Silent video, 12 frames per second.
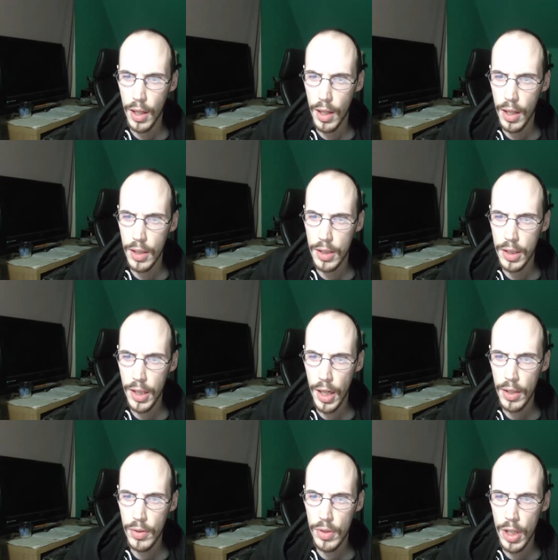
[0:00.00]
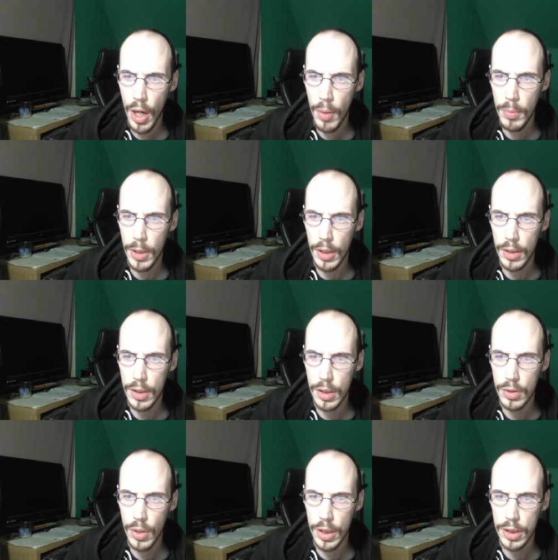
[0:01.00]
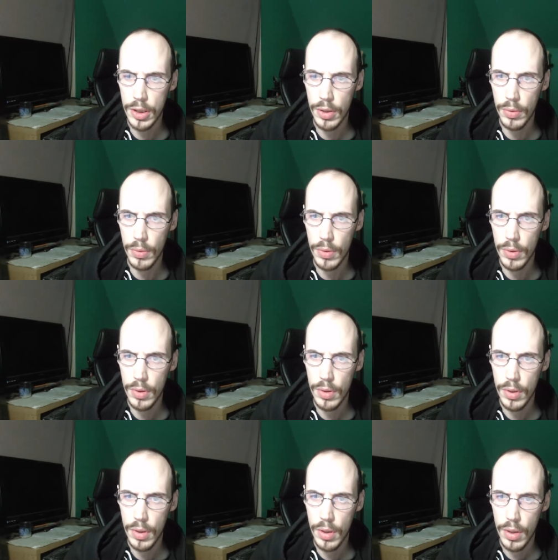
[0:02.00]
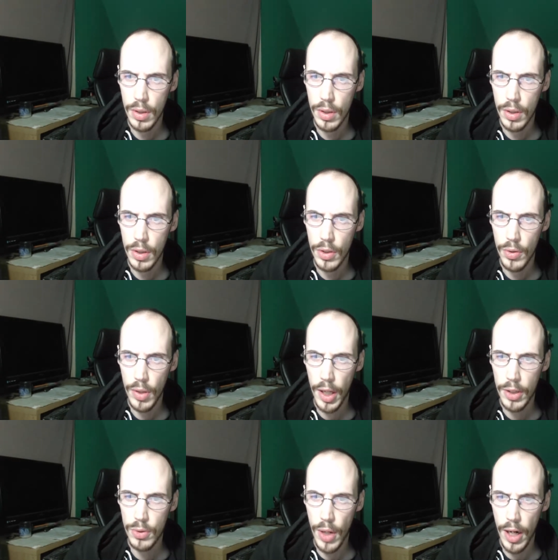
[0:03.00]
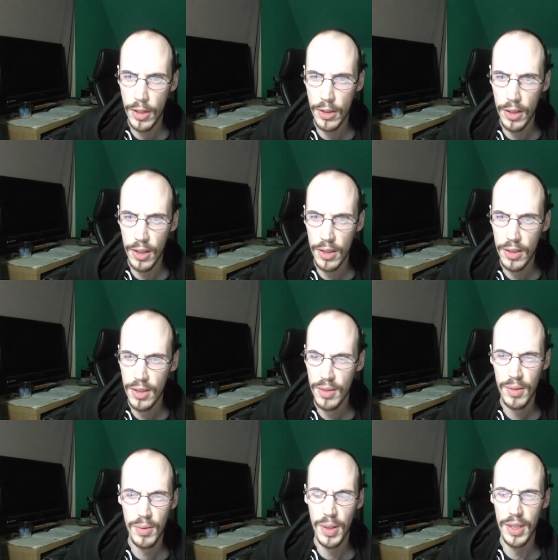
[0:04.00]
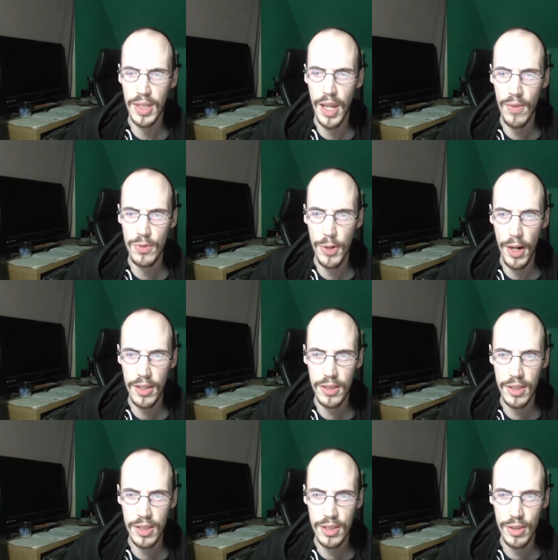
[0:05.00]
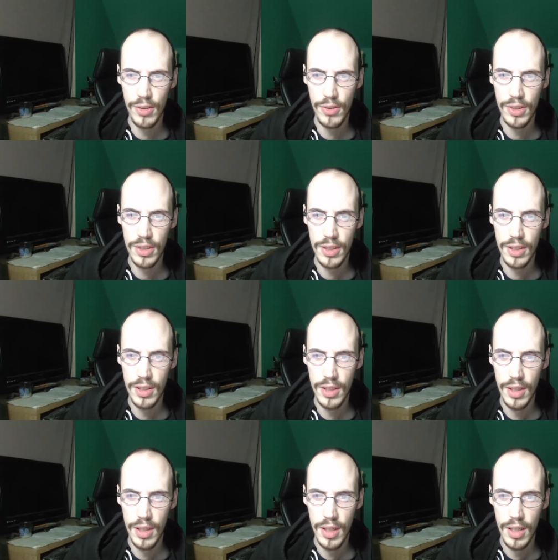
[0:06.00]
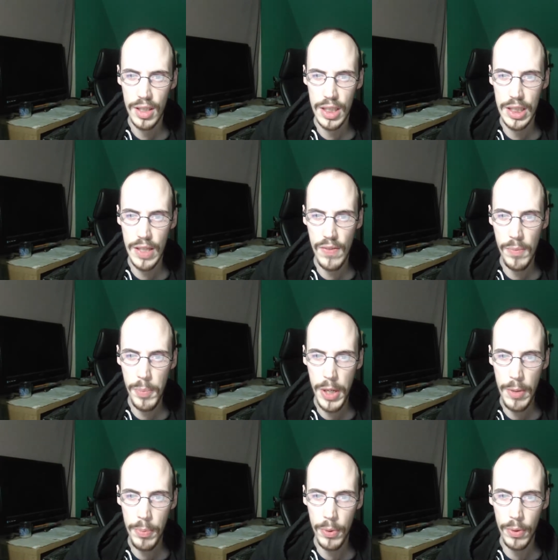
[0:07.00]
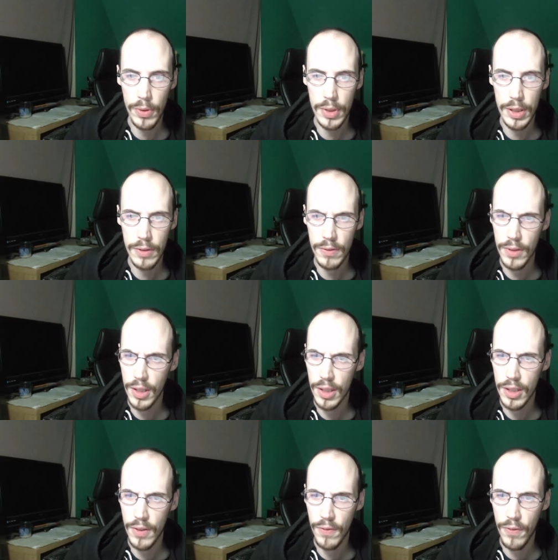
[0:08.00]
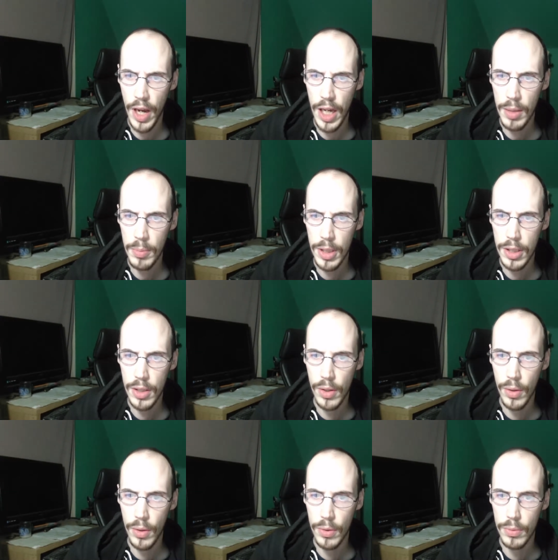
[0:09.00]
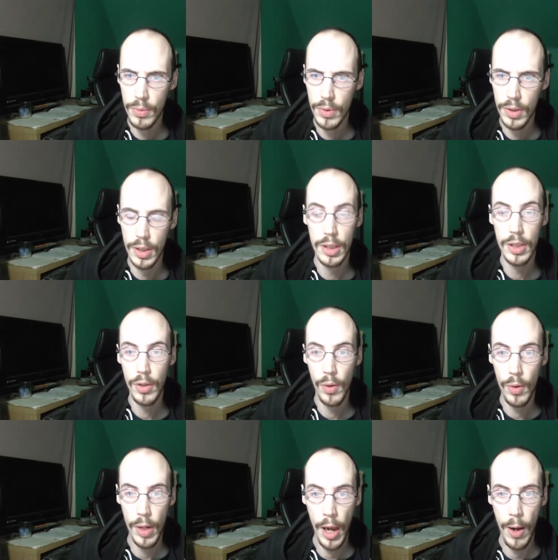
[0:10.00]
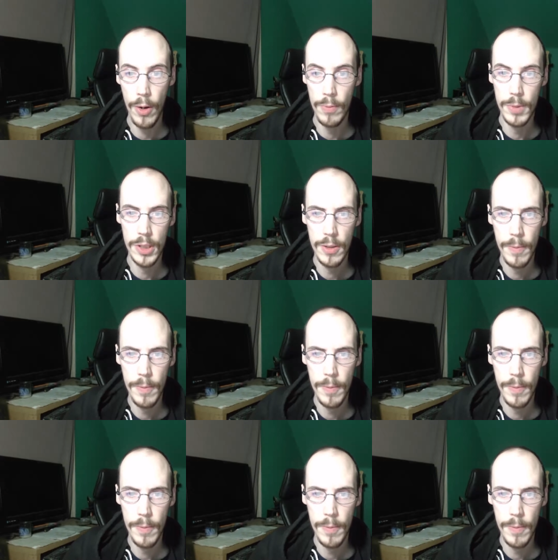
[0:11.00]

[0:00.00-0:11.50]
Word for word: And yet you tell me to trust you. You're like Dracula. Wait, they have Dracula in this universe? Deceiving people to invite him into their own homes.